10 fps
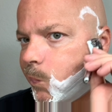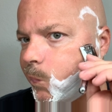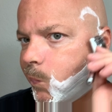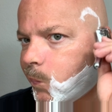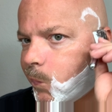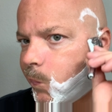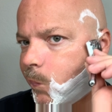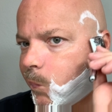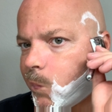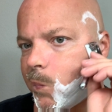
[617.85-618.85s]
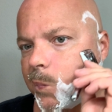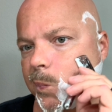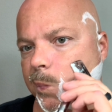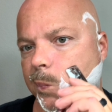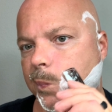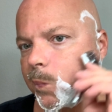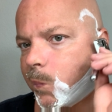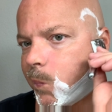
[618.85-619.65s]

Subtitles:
Nothing is said.